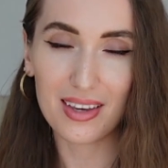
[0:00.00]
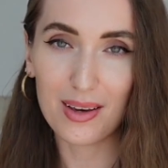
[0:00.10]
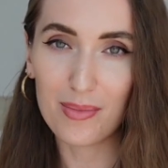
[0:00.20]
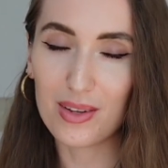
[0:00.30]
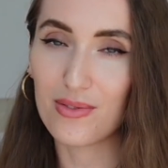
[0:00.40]

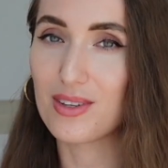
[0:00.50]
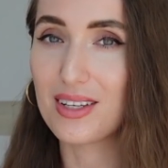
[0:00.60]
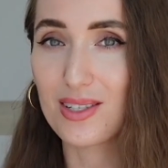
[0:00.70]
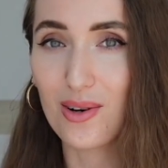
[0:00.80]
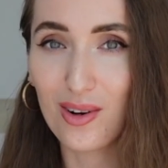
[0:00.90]
themed for
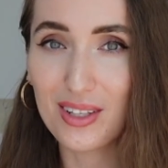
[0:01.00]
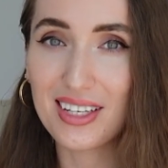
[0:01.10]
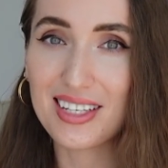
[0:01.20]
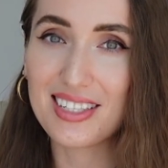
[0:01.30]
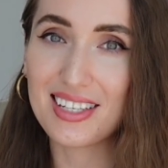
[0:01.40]
this
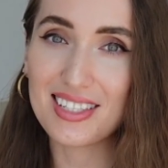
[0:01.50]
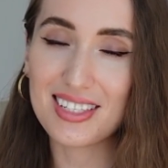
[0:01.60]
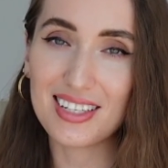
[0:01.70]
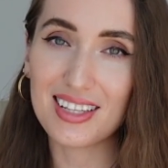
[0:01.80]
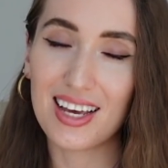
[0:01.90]
holiday
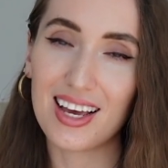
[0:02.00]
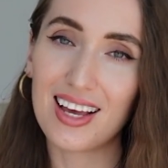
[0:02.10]
season,